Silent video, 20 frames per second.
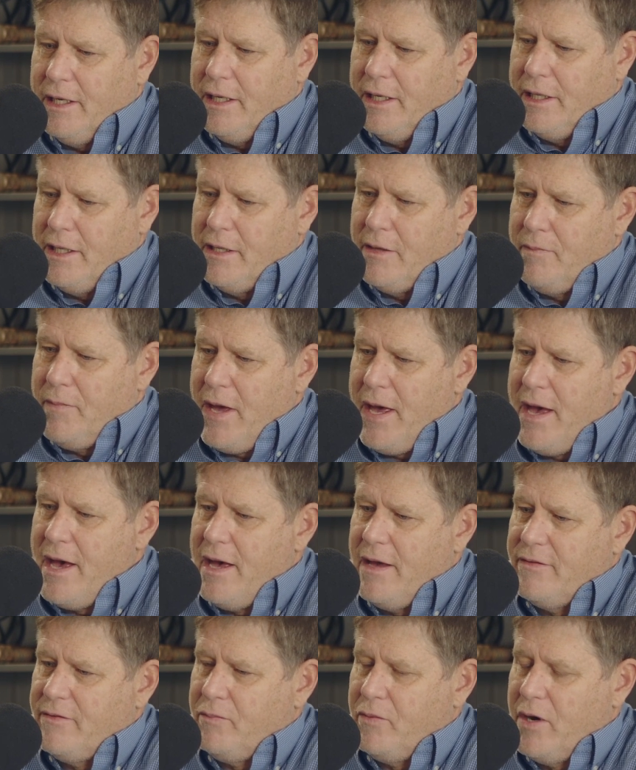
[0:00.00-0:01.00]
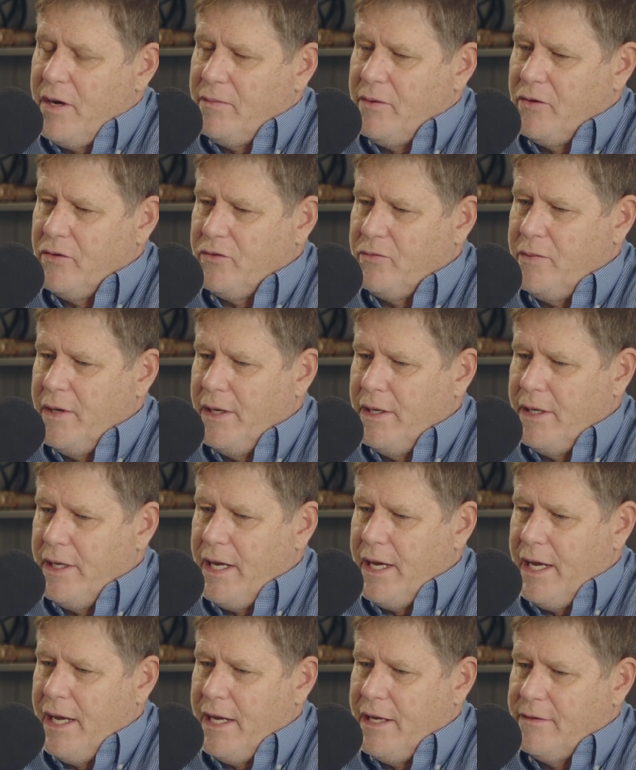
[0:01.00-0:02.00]
and in the past, Pueblo's been
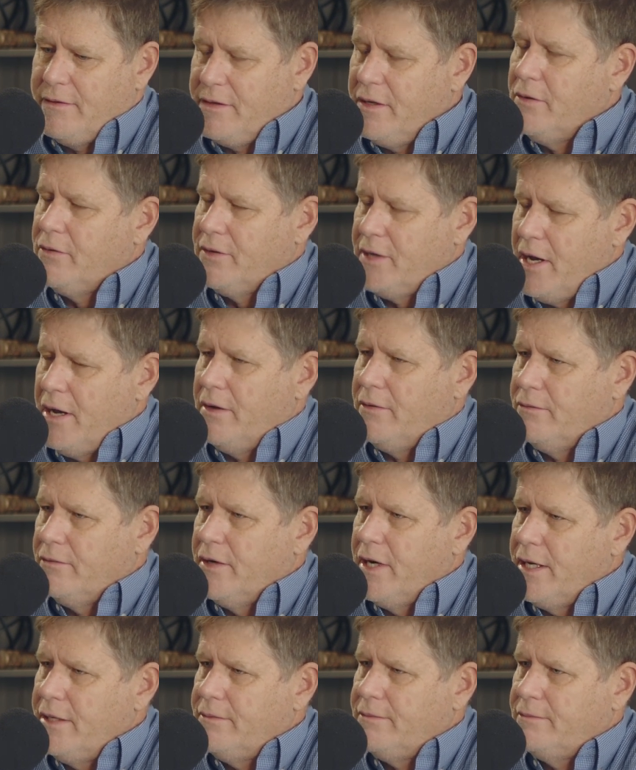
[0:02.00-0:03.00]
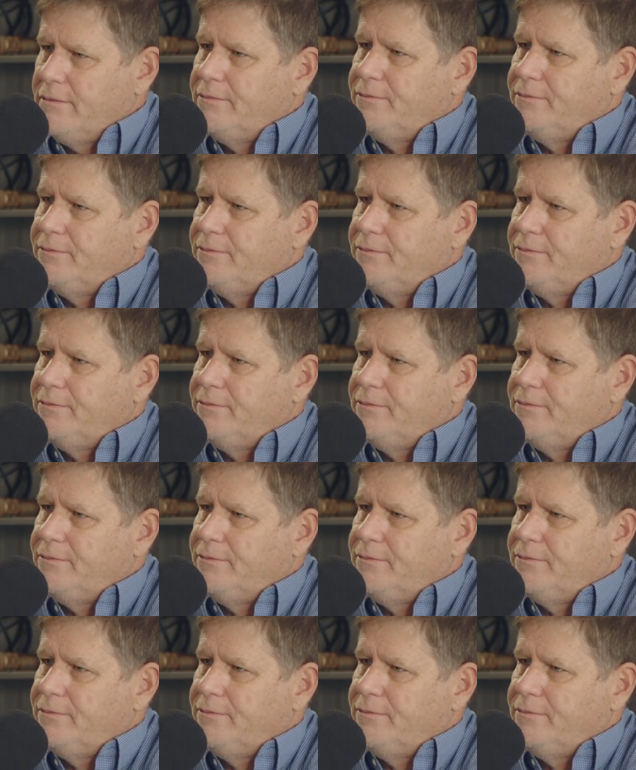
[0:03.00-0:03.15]
a steel town, right?